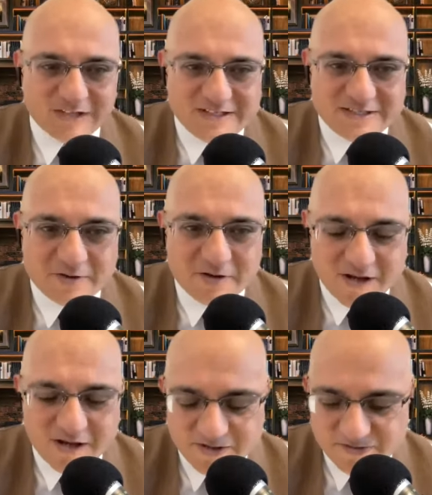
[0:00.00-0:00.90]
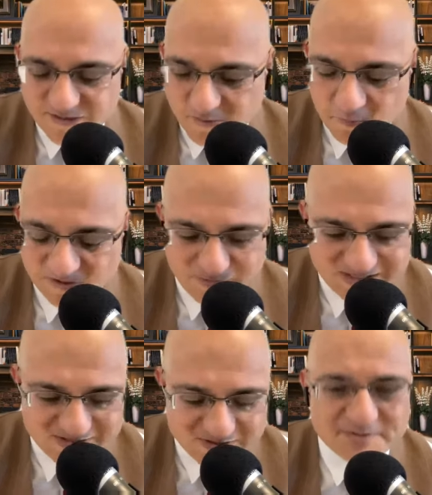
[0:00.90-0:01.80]
So, what
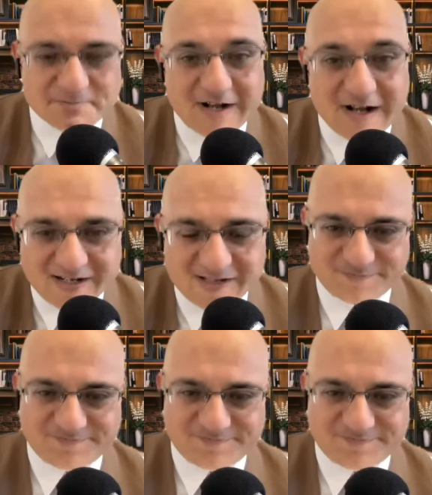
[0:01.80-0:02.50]
makes you smile?